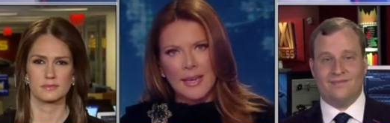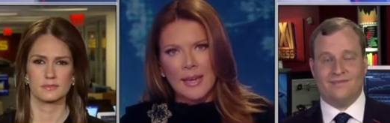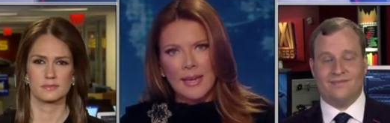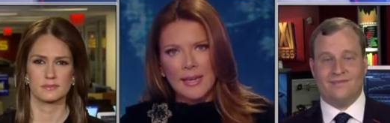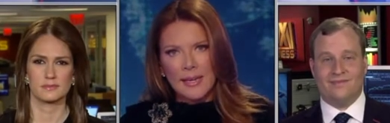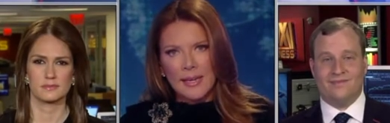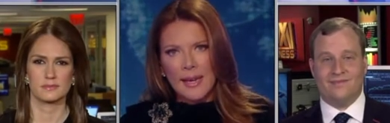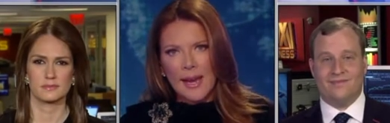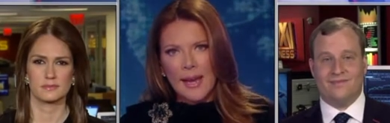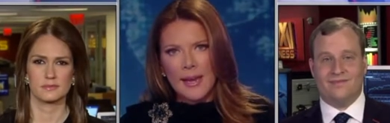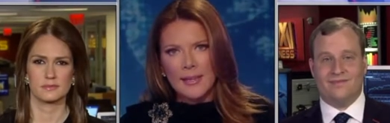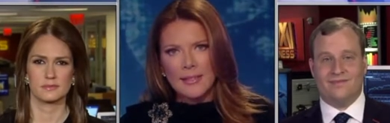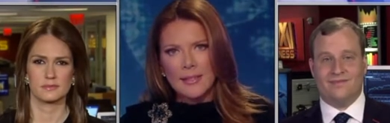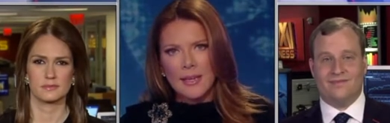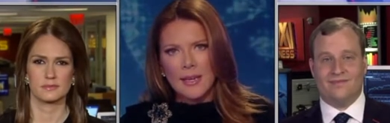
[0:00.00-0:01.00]
Speaker 1: he
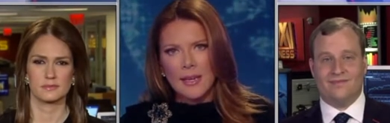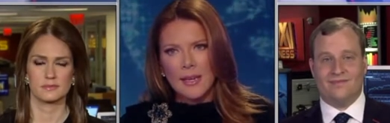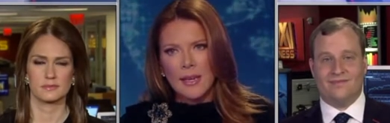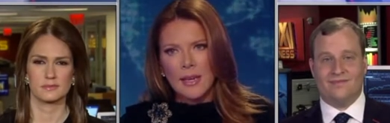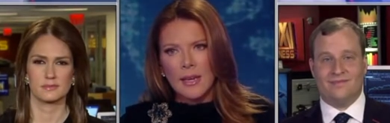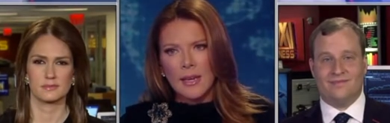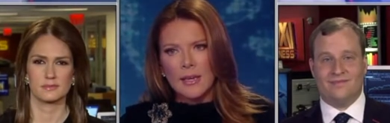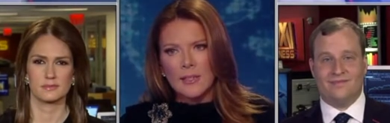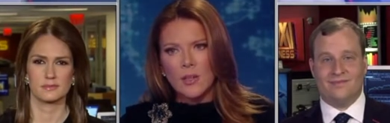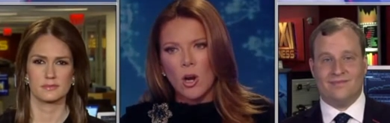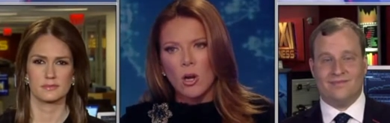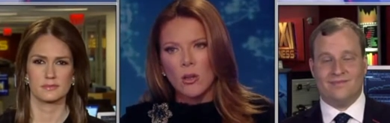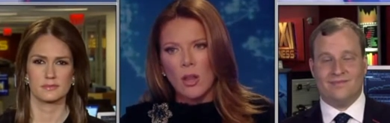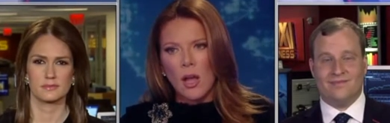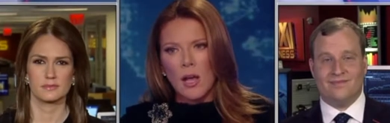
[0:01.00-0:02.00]
has is
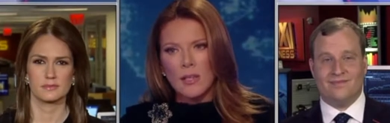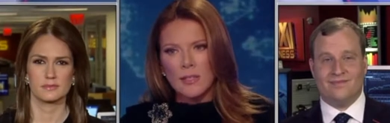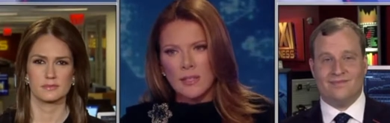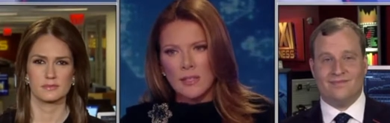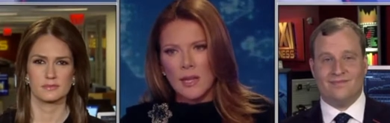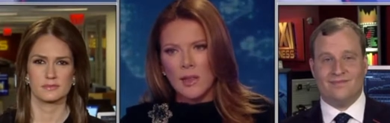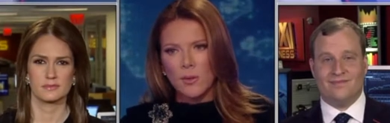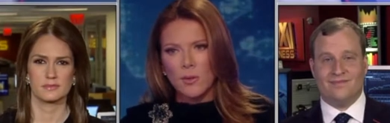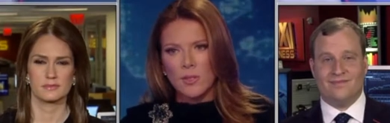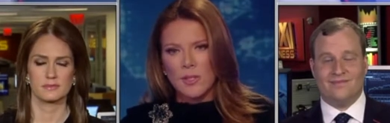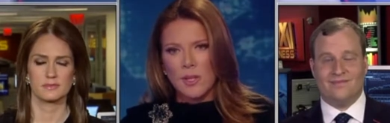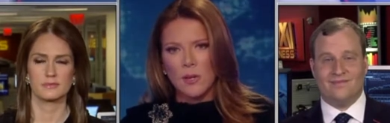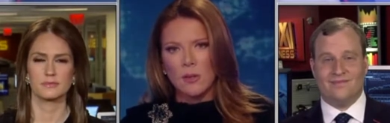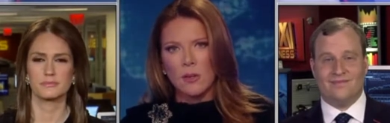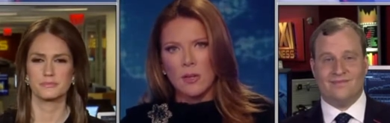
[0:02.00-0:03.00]
our loss? In other words,
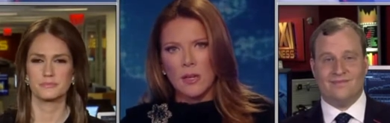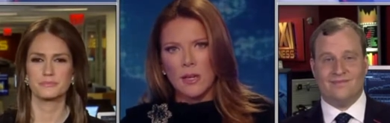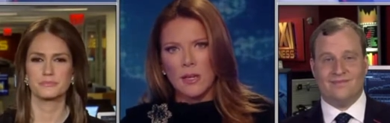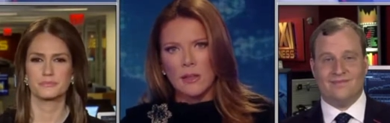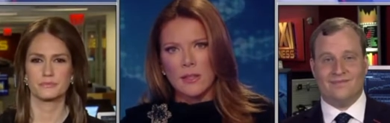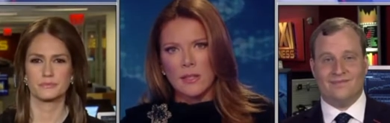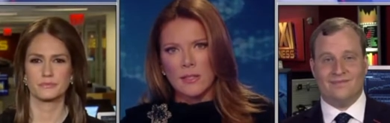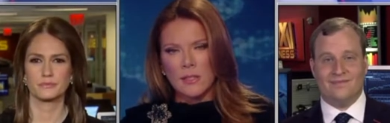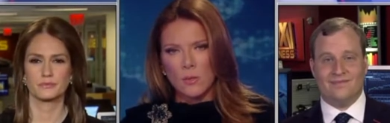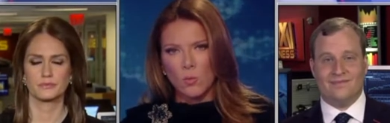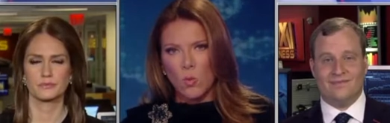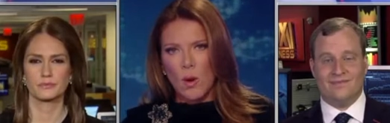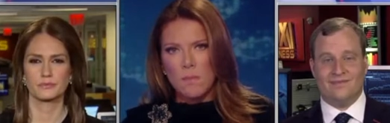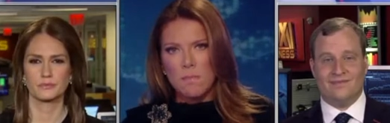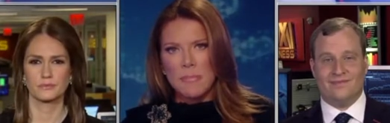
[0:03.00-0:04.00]
they're looking at this as
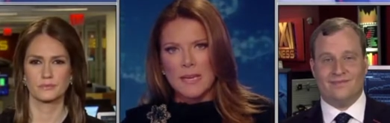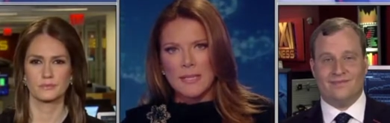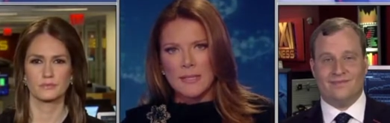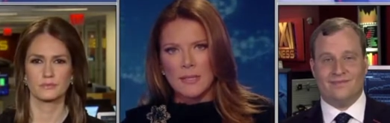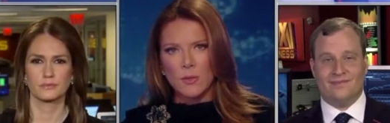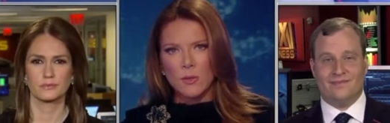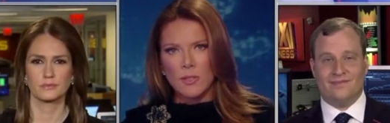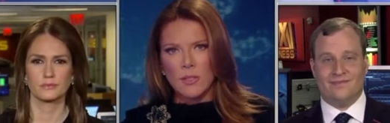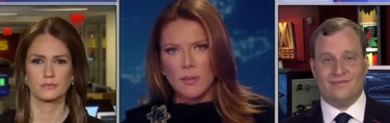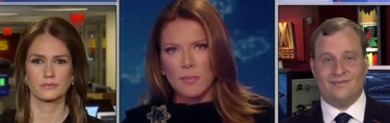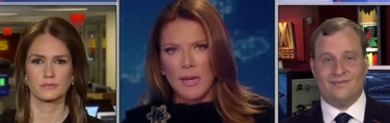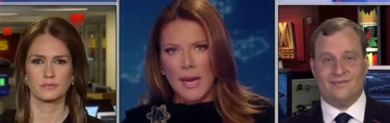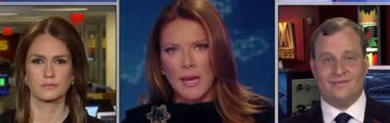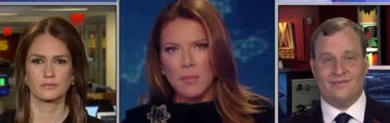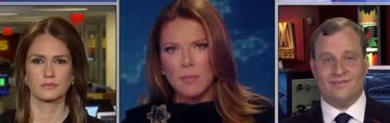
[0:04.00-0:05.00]
one big zero-sum
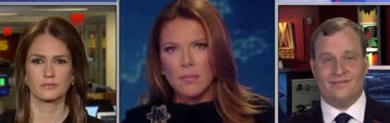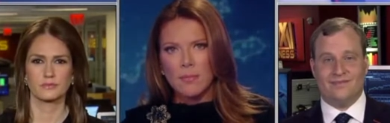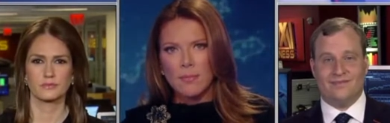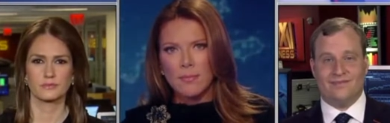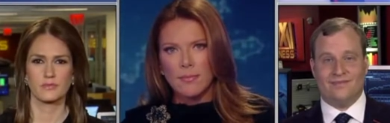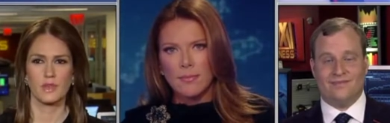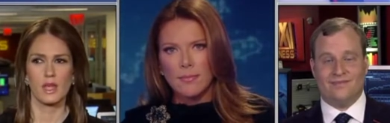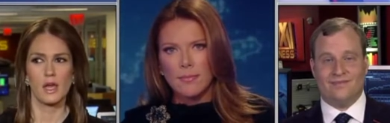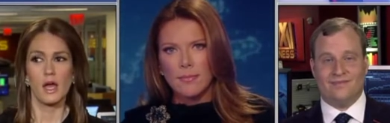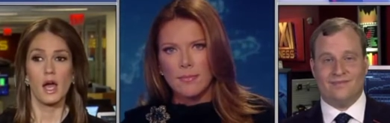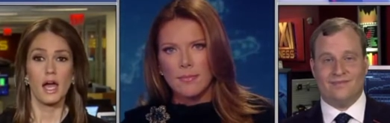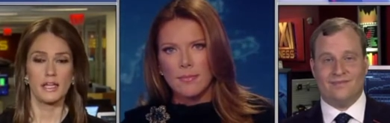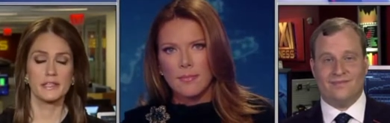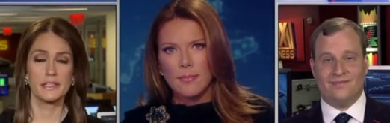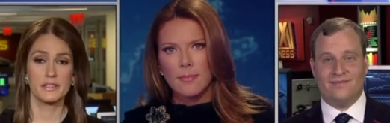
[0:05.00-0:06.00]
game.
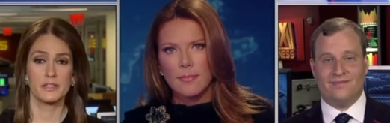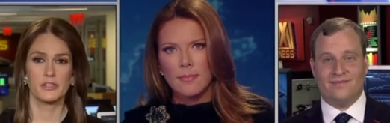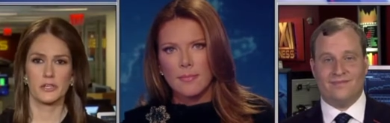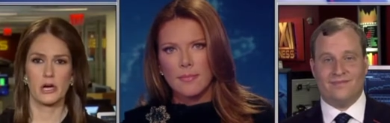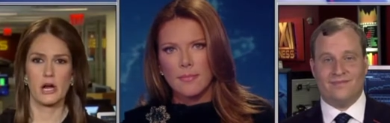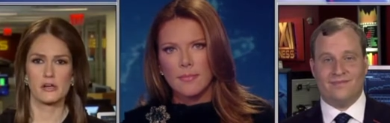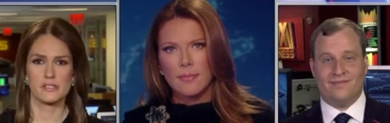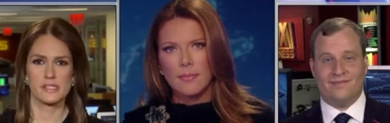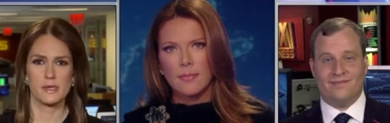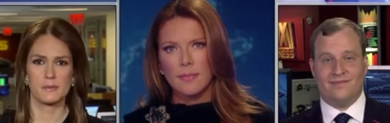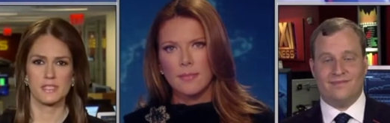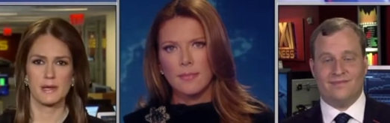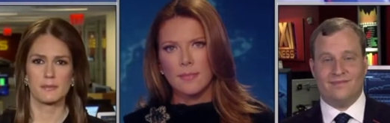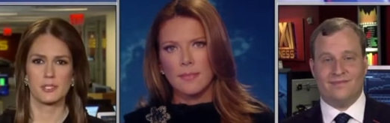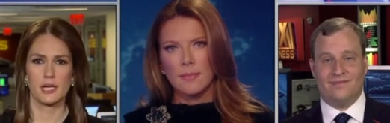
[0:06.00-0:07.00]
Speaker 2: I think that there are some
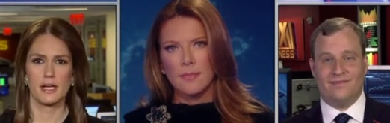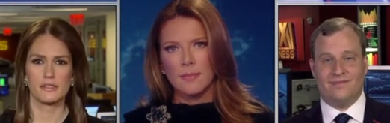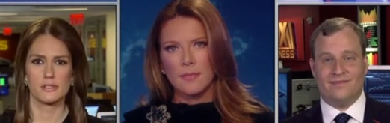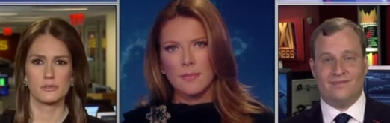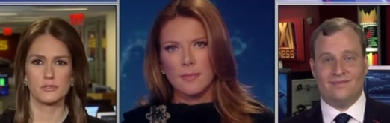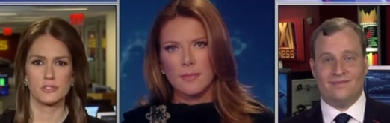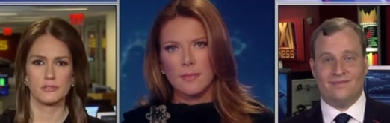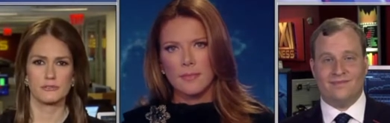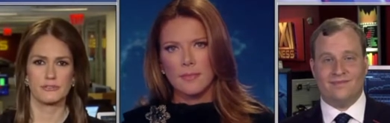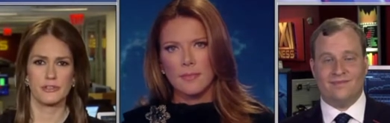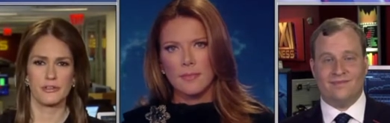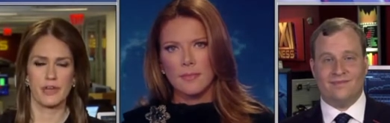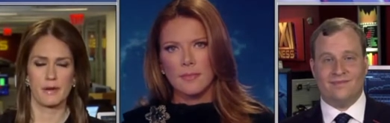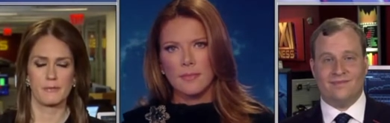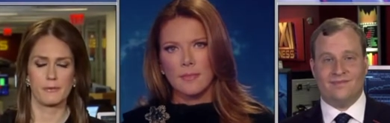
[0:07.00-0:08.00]
Democrats who do
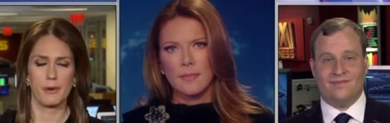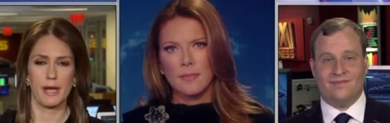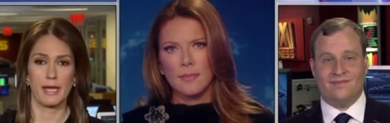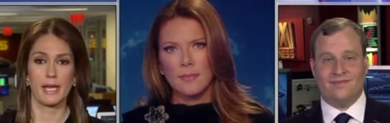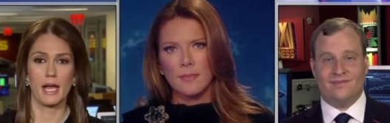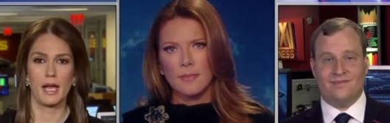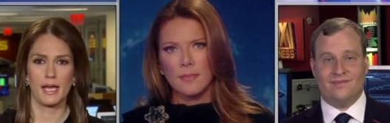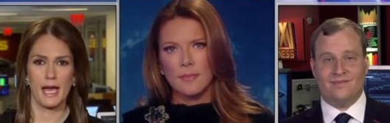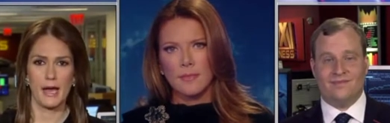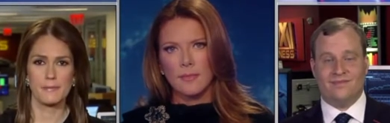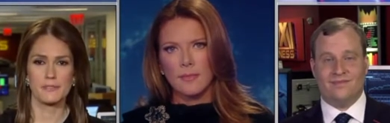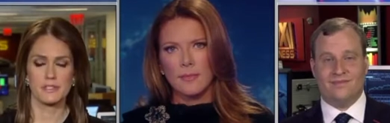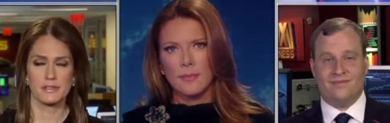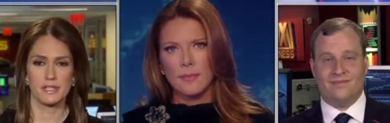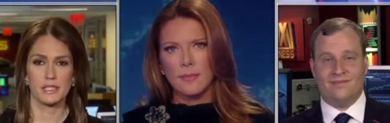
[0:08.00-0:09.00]
feel that way. I
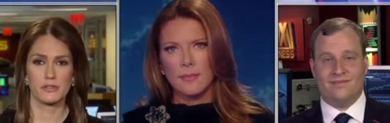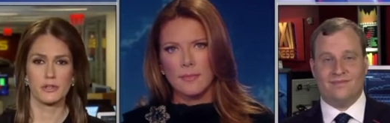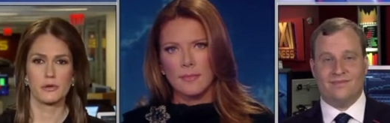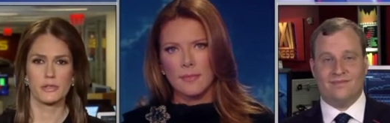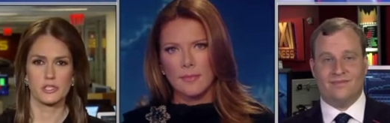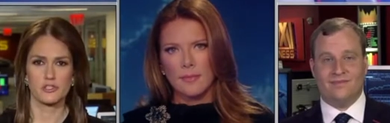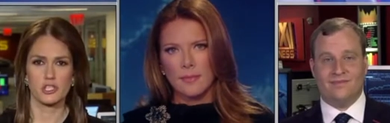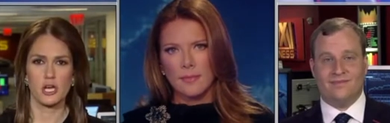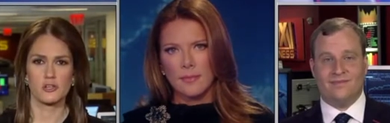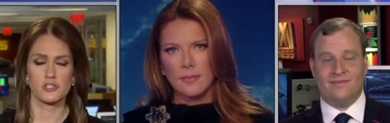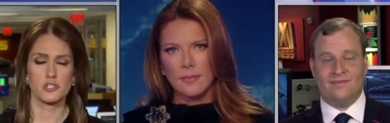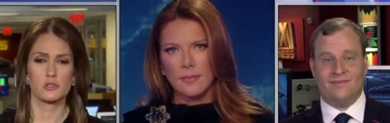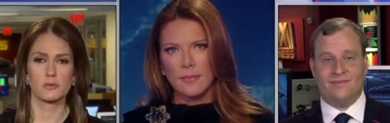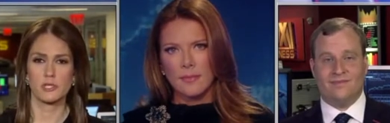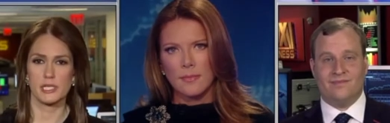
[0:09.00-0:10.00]
happen to think, though, that Chuck
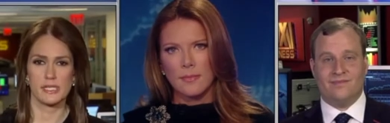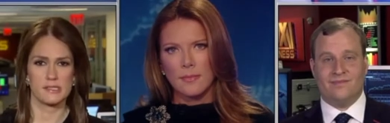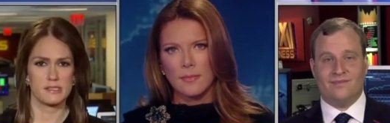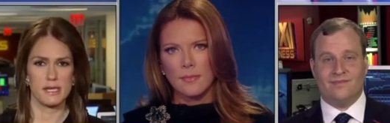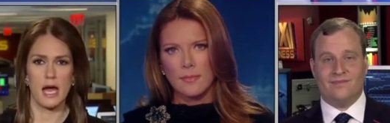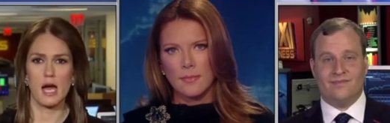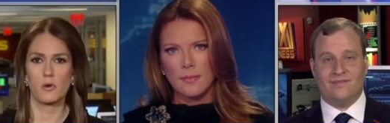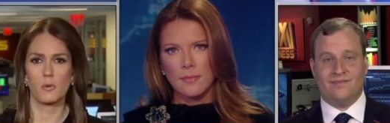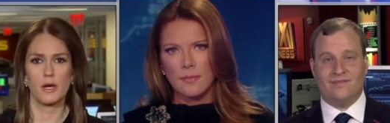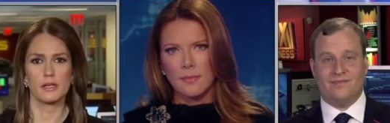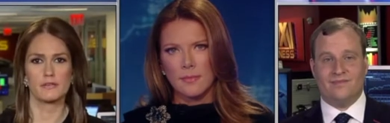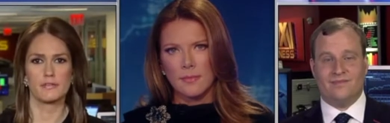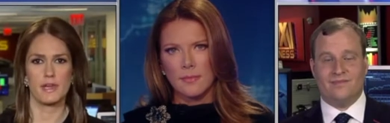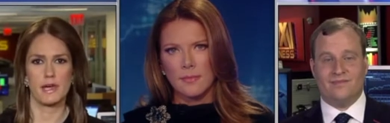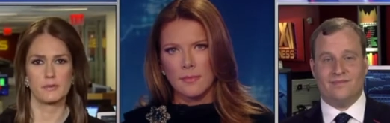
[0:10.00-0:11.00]
Schumer is not one
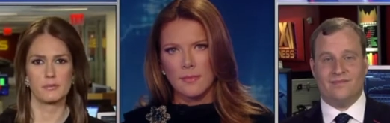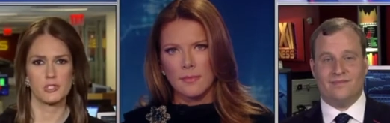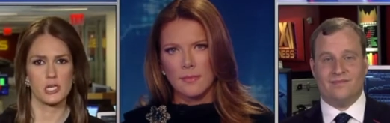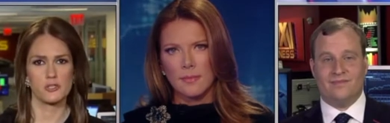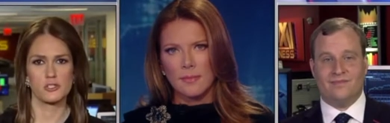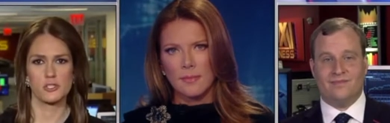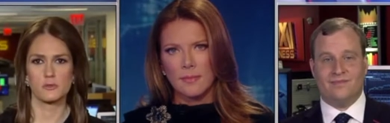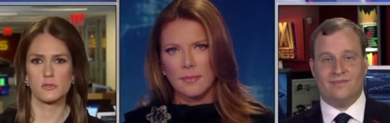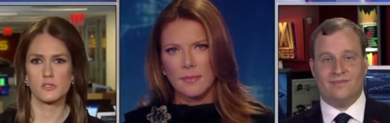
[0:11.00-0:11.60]
of them. Chuck Schumer has